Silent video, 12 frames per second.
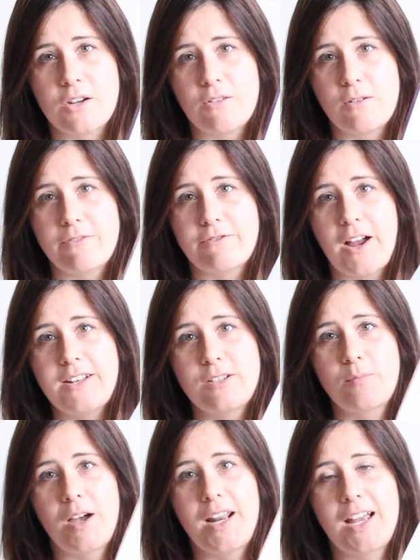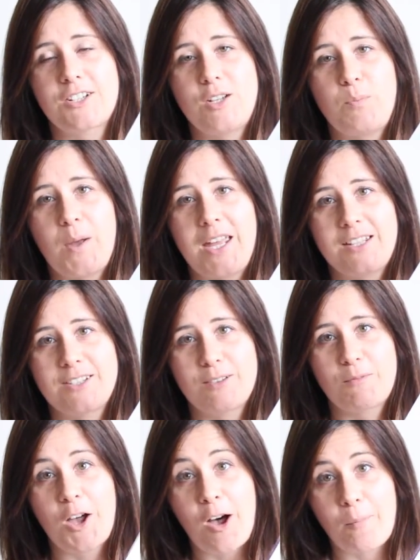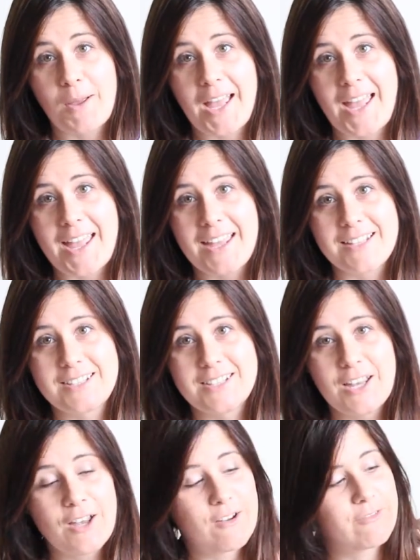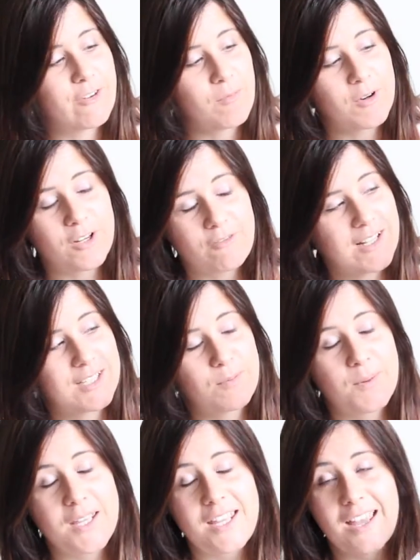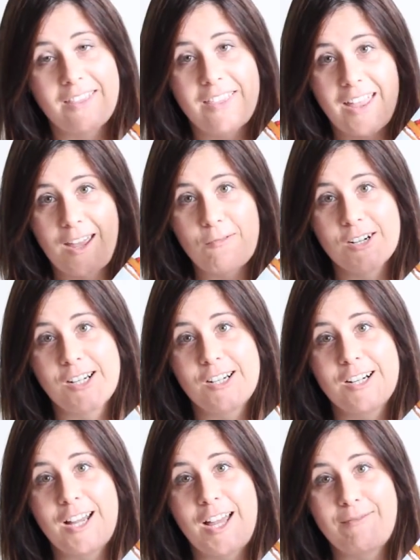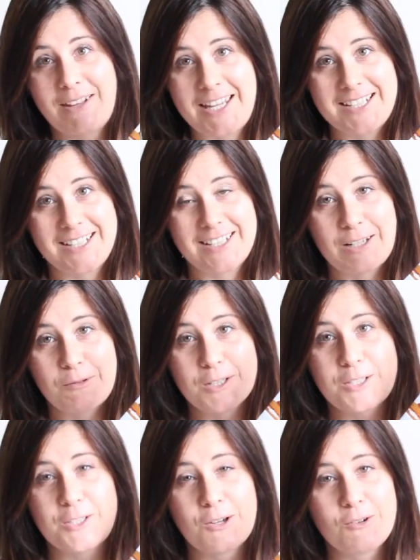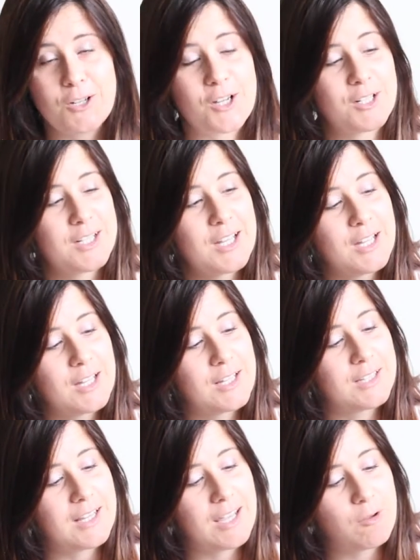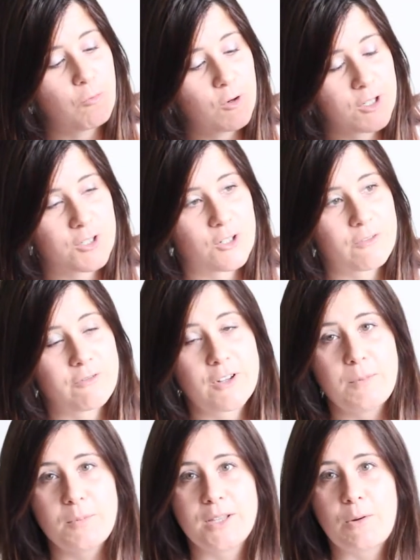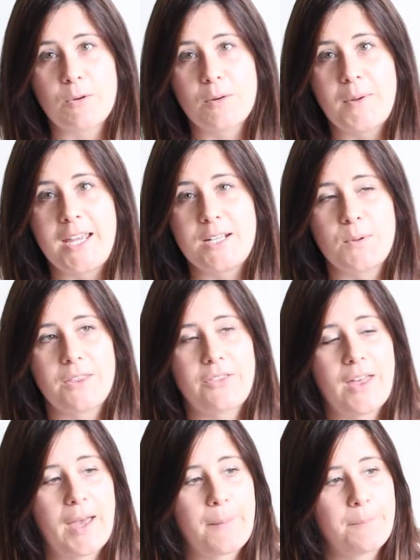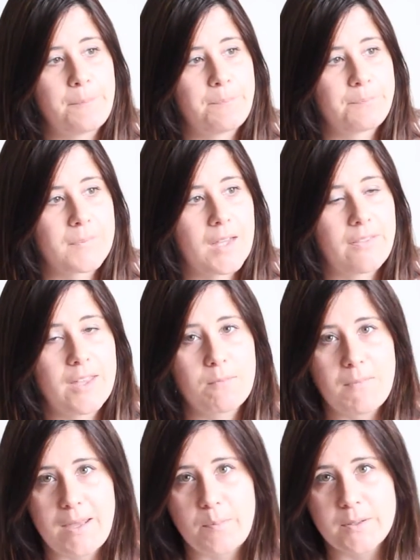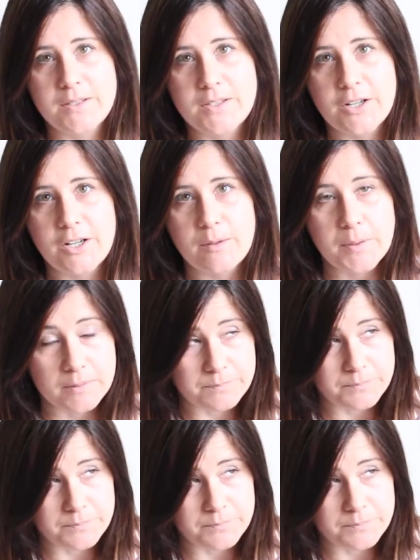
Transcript: ago, a friend of mine actually baked some cupcakes from her recipe, and they were amazing. They were so good. They were sugar-free, but they were made with, I think, maple syrup.